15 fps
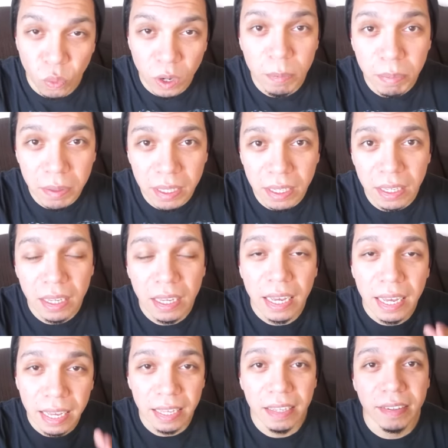Ripley
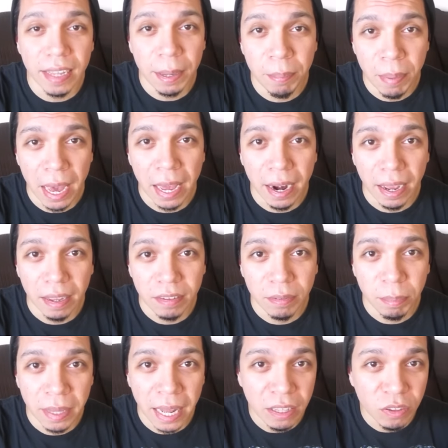is a
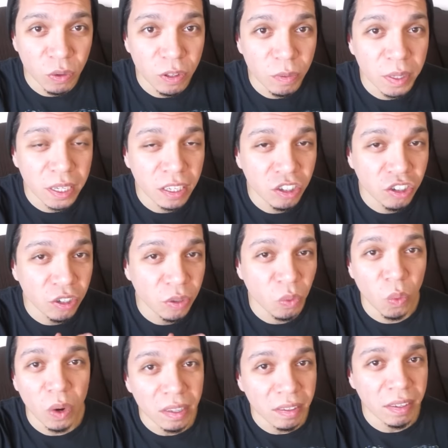badass, but that's only because she
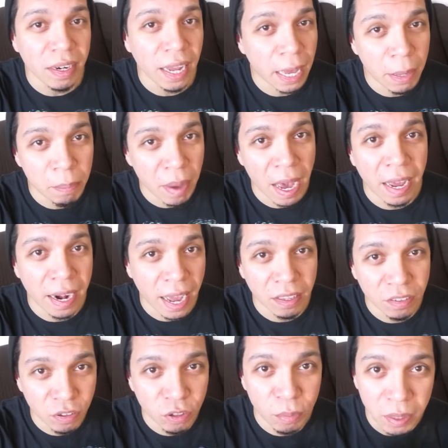wasn't a
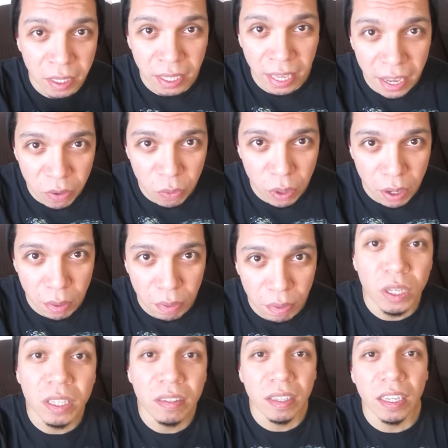badass to begin
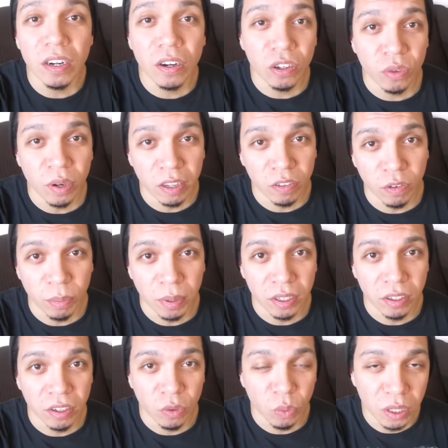with. We see her
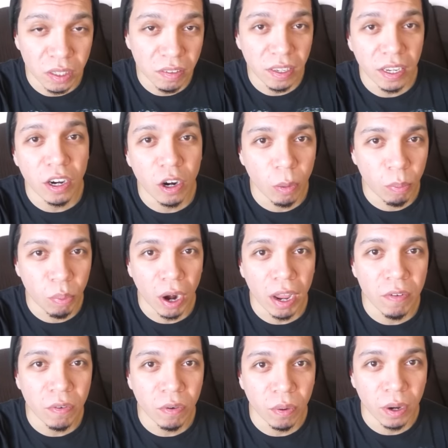transformation, we see her
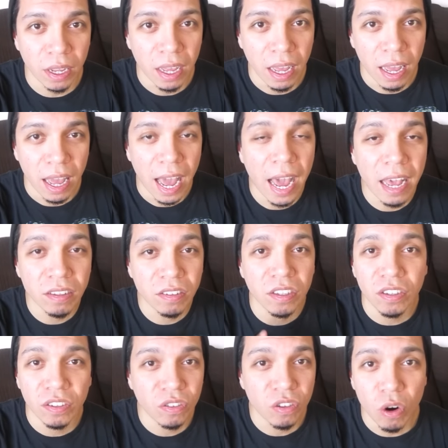bravery
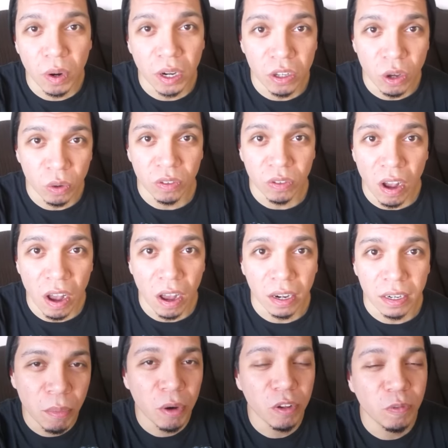as the story goes on.
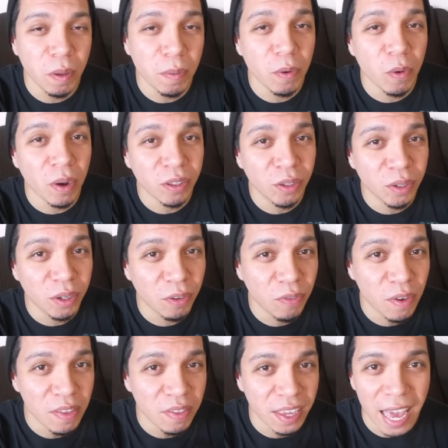Most people want to
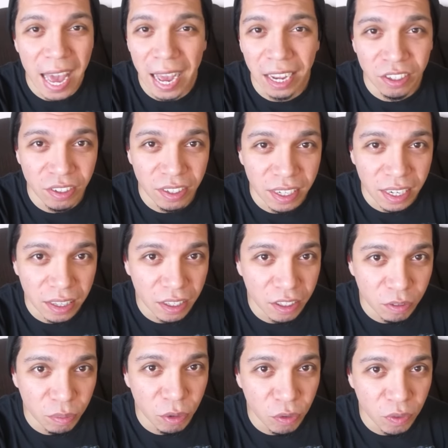defend the action in
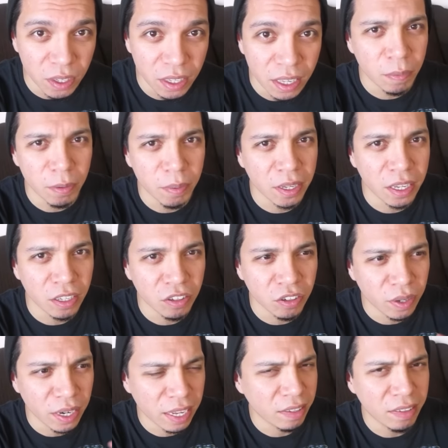this movie simply because
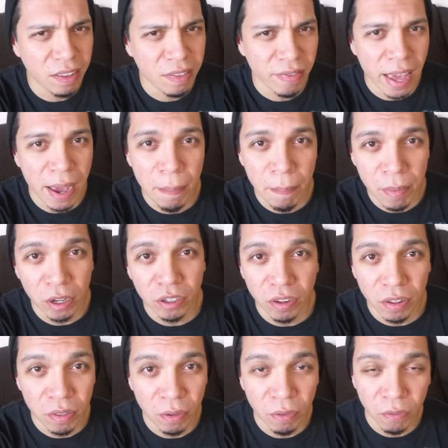there isn't that much
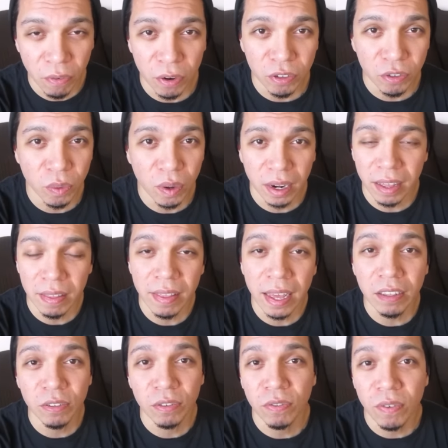in the first one, and
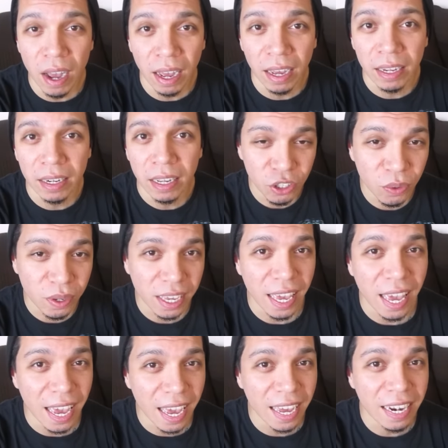that's fine. You
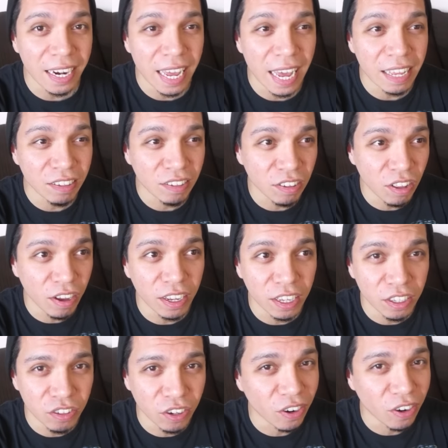can, as
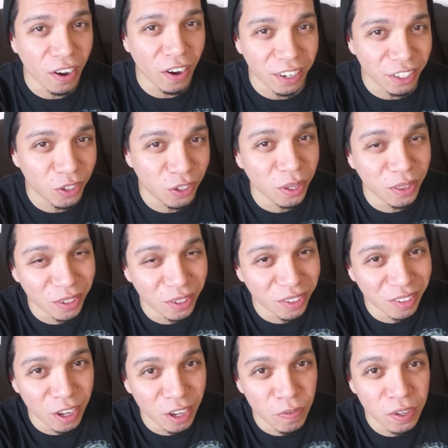long as you're honest with
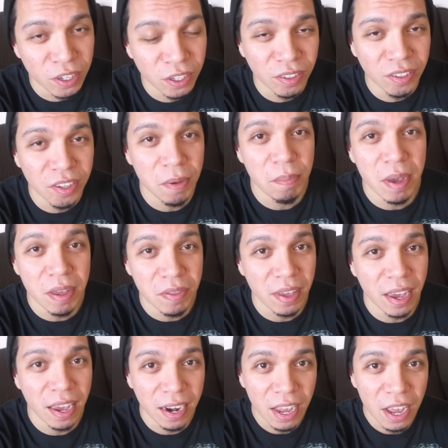yourself and just admit
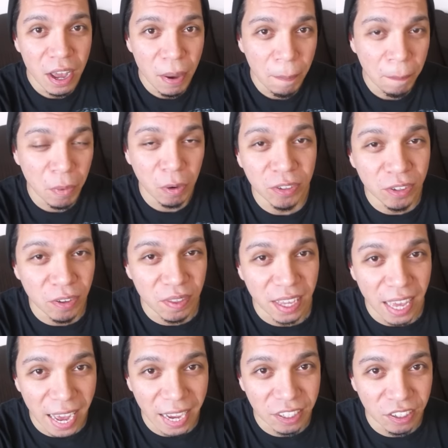that most of
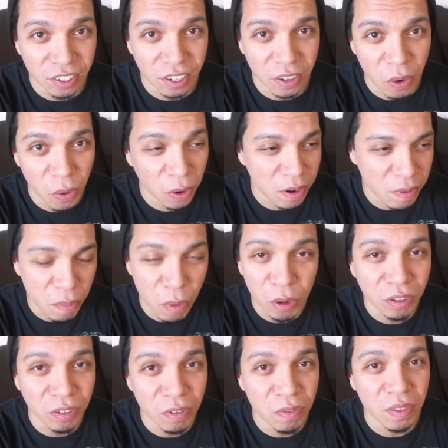the action, or
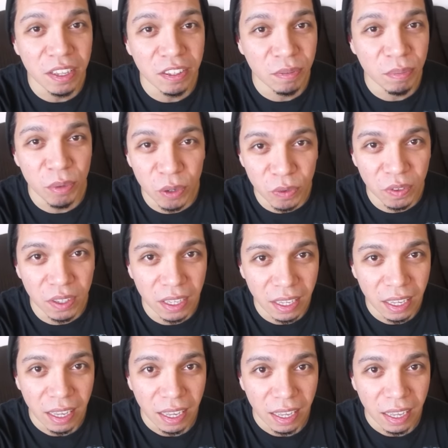most of this movie,